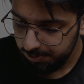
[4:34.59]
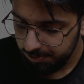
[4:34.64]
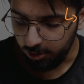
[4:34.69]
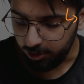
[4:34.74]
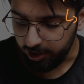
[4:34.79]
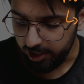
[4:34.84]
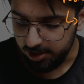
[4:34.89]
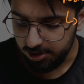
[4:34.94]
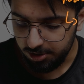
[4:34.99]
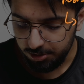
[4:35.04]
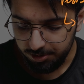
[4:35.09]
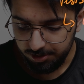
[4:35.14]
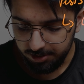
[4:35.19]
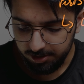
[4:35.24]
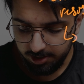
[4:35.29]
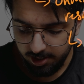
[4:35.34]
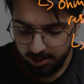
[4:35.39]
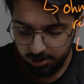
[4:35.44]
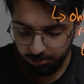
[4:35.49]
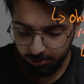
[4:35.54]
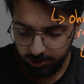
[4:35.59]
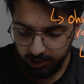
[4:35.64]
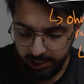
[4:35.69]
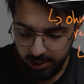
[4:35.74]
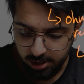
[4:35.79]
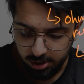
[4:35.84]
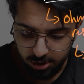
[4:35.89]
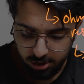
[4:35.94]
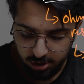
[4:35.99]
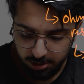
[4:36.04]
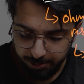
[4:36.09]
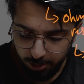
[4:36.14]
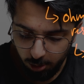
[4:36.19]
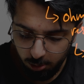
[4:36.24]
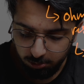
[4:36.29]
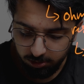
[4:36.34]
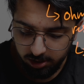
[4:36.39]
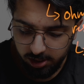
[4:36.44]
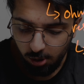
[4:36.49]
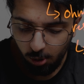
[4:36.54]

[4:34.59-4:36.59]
okay, so this relationship only